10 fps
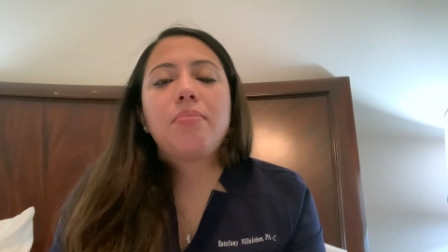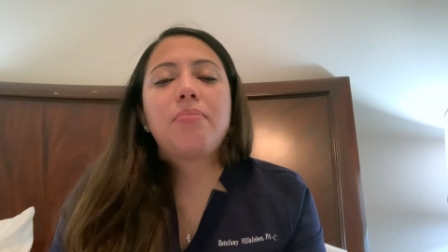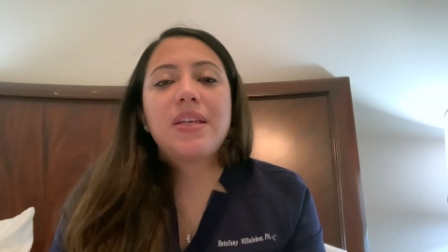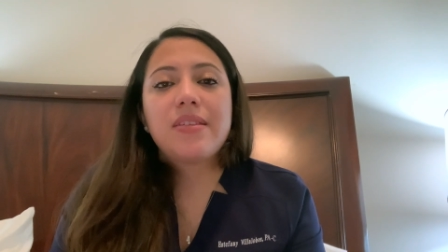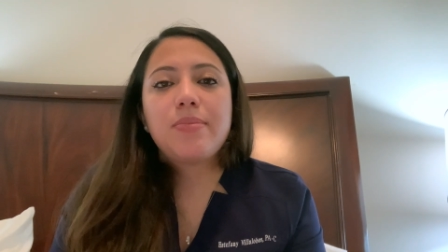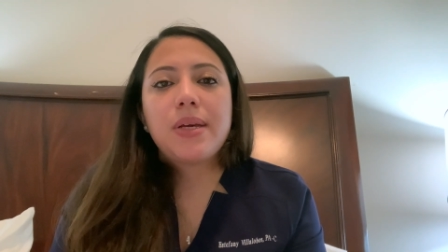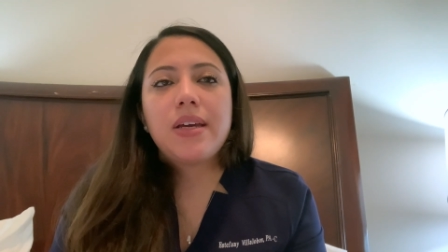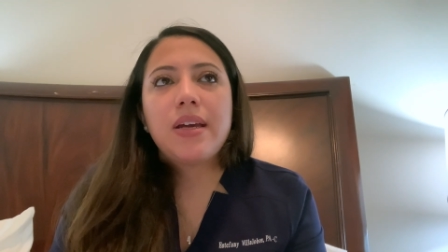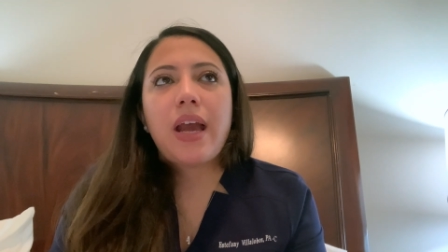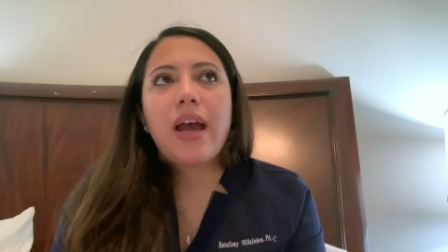
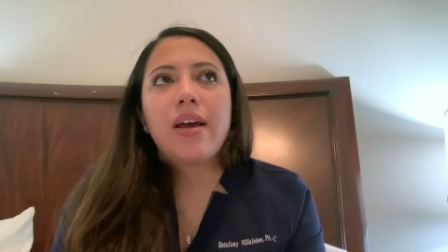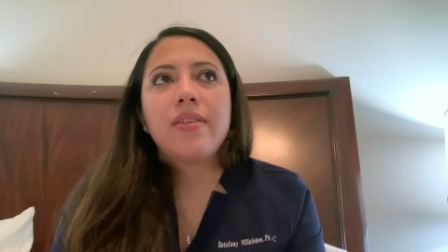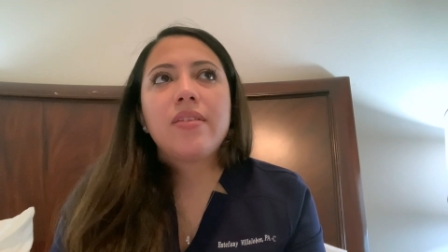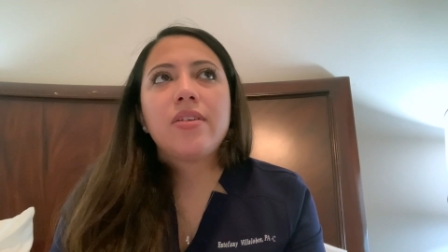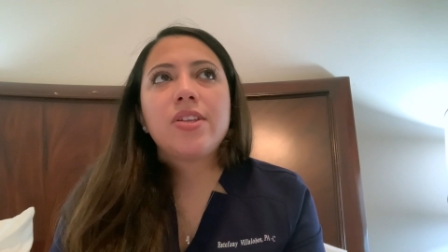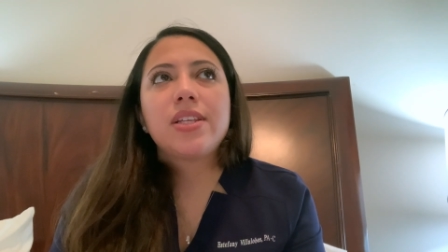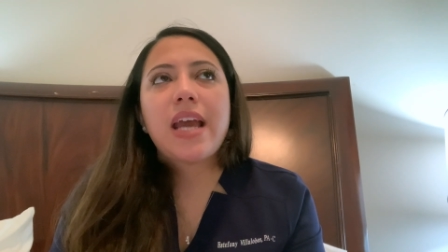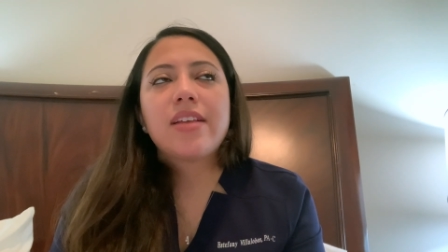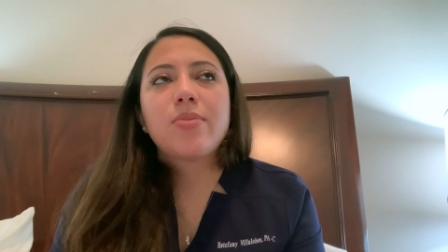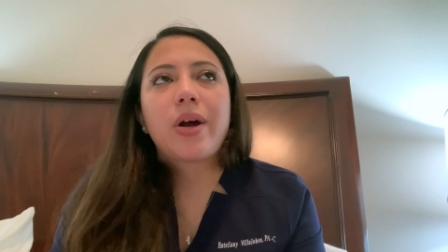PCP, and the
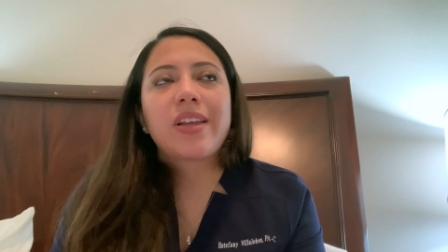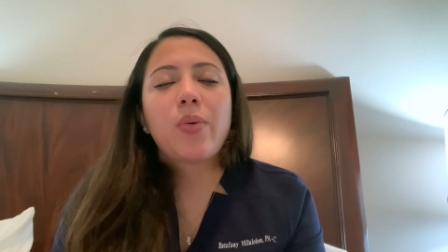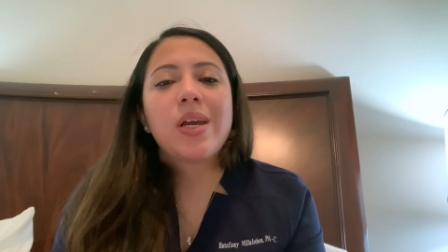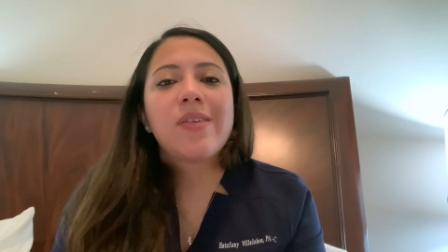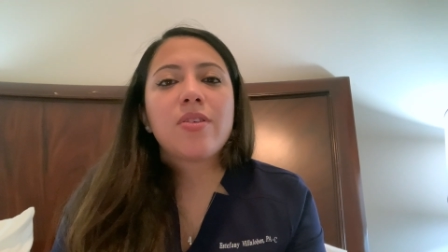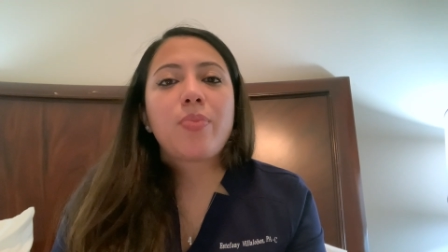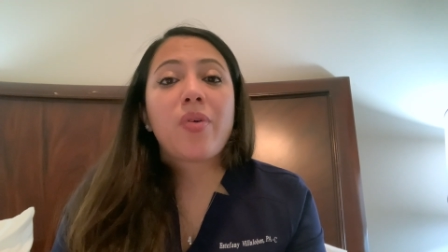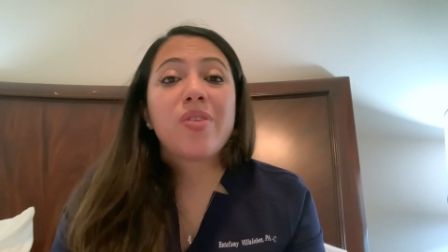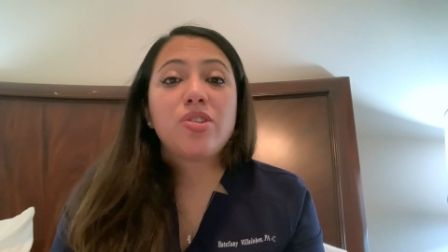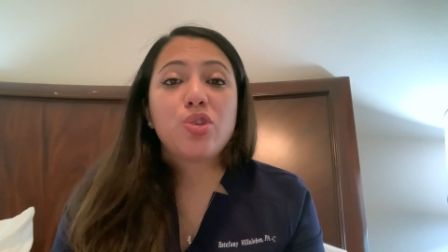antibiotic that we give is
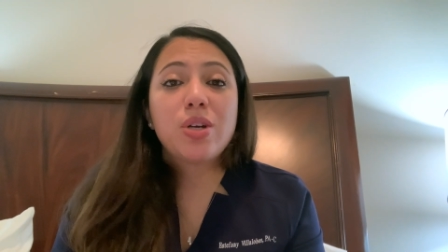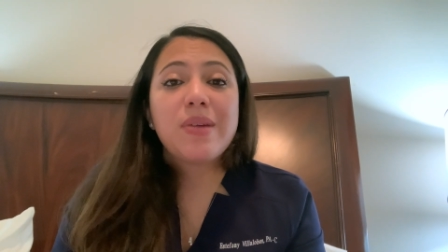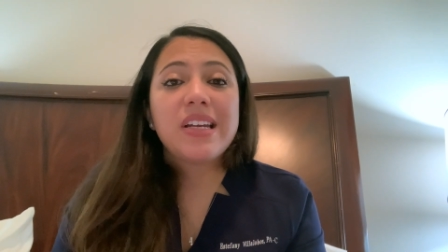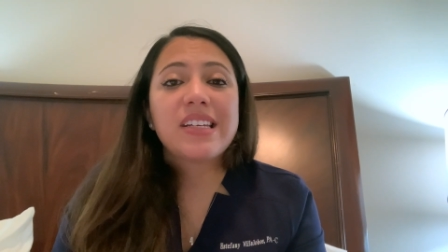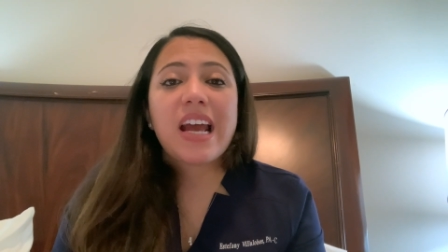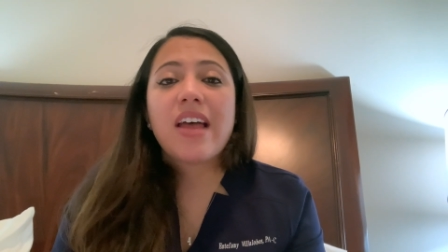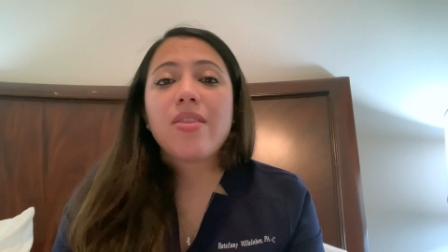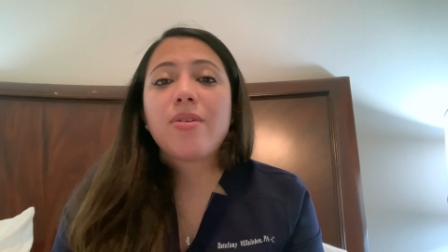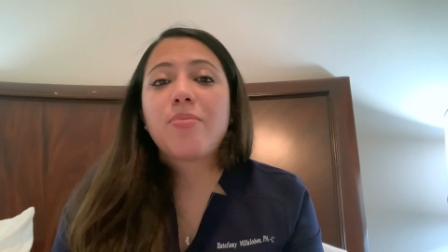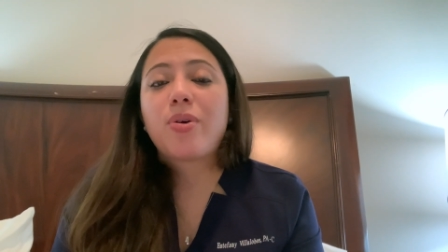both the treatment and
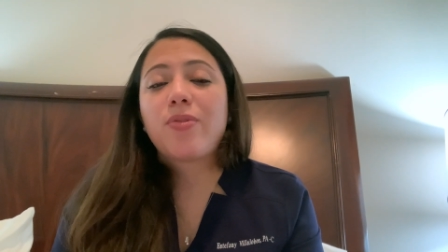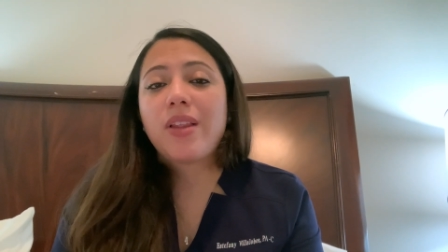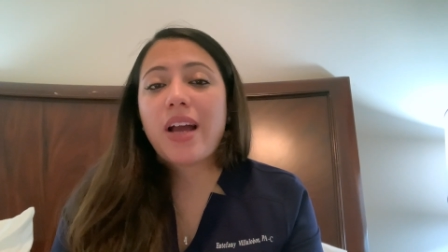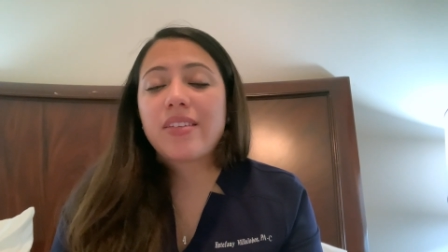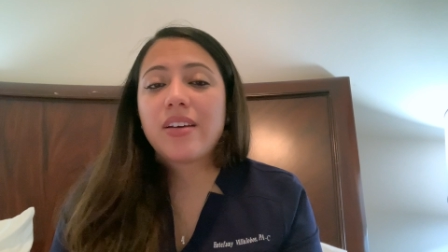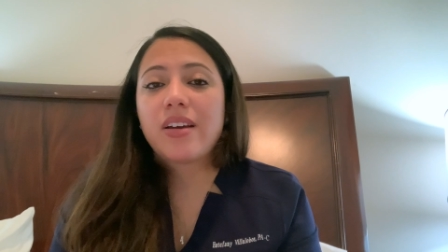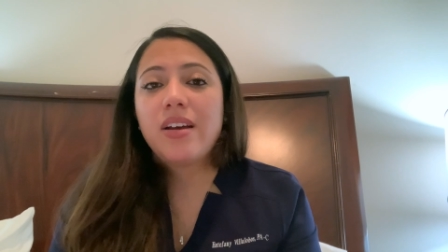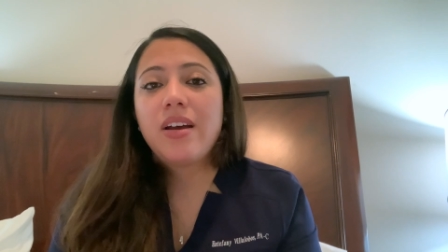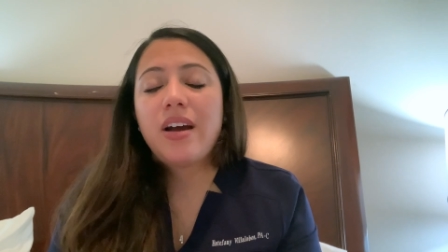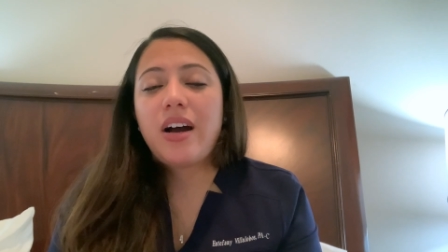the prophylactic
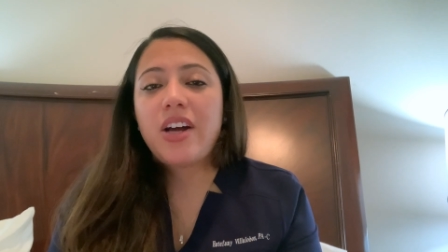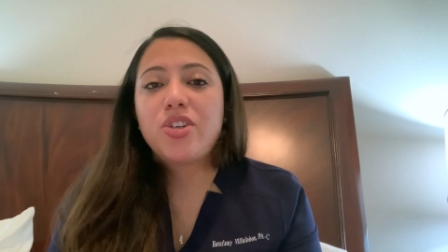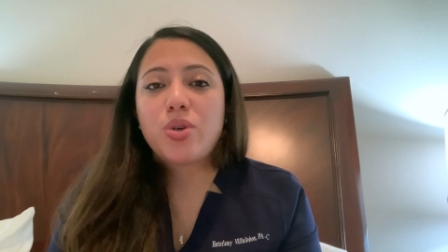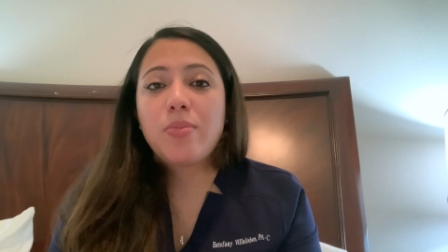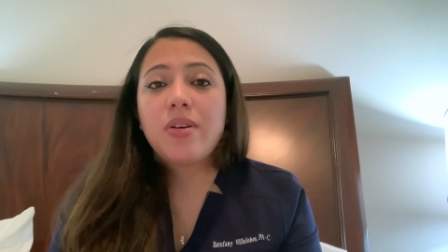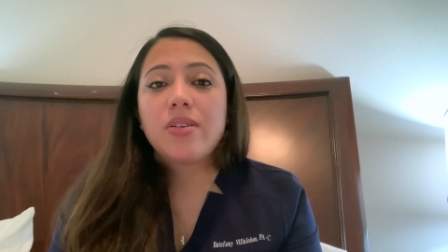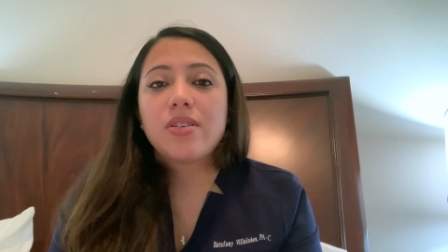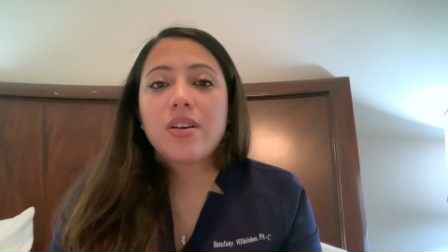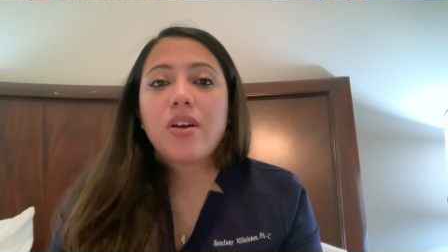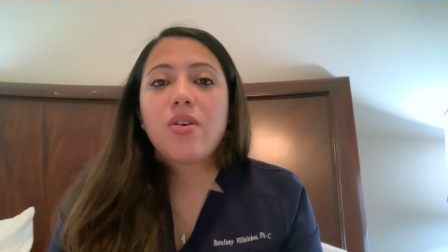treatment
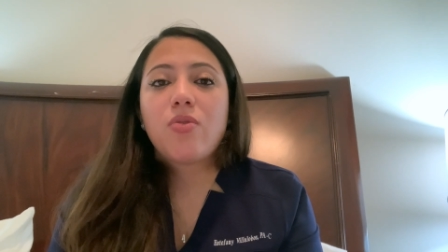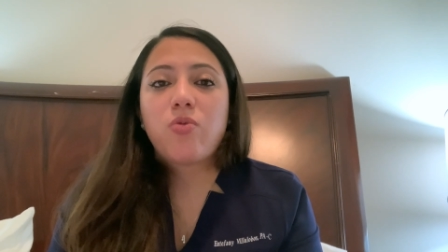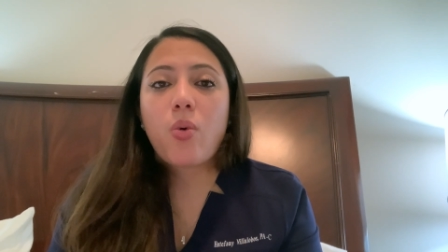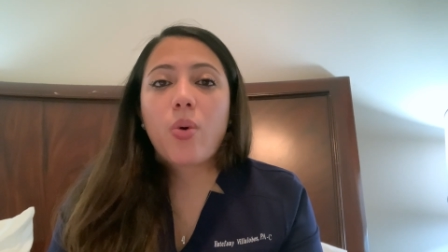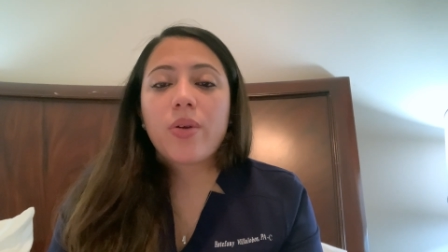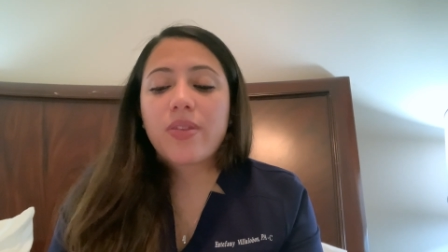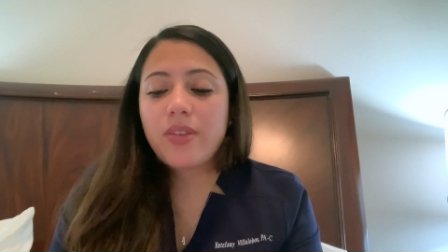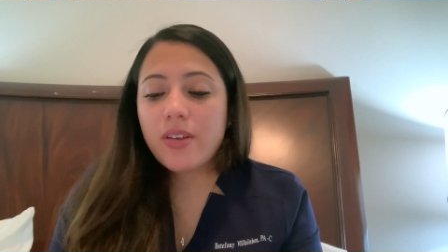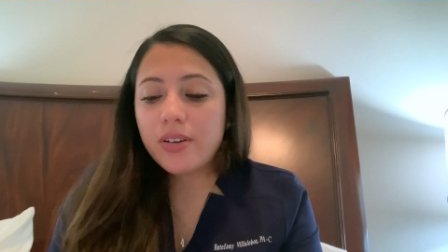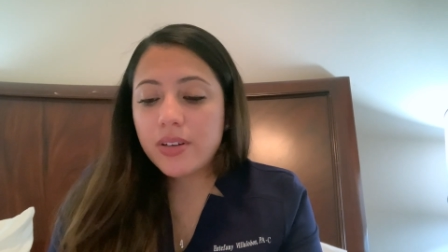for
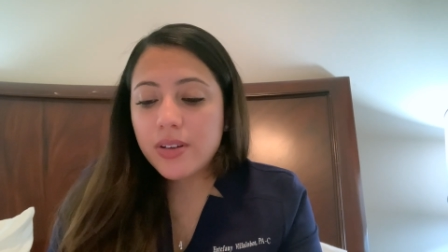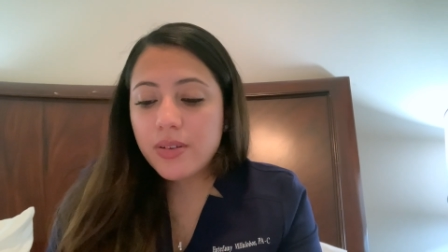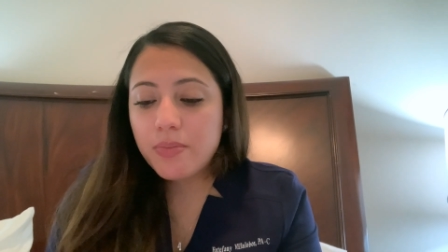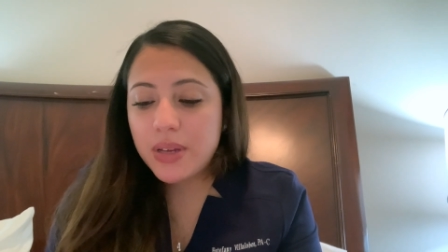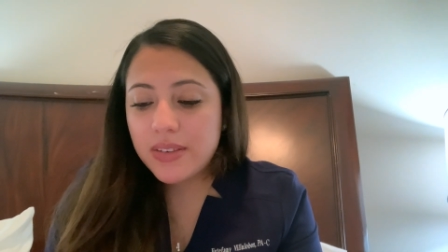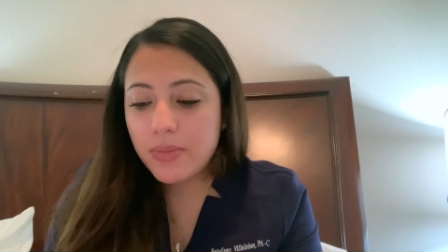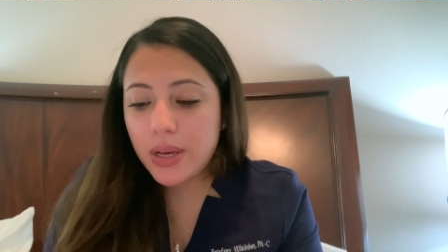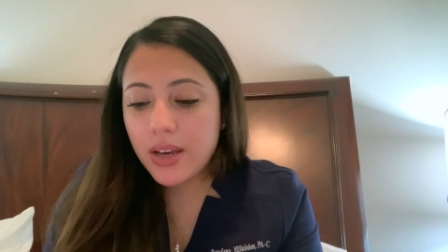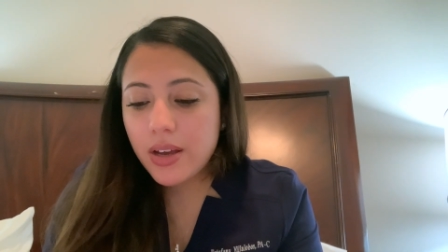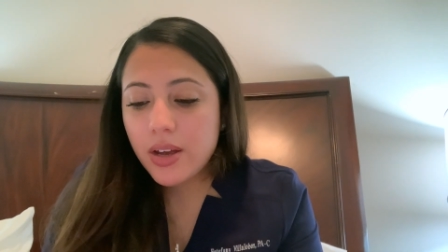the
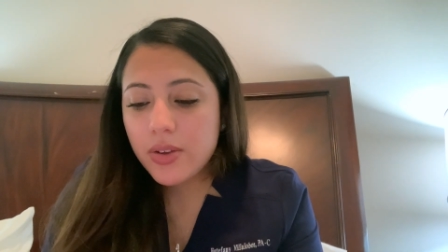PCP.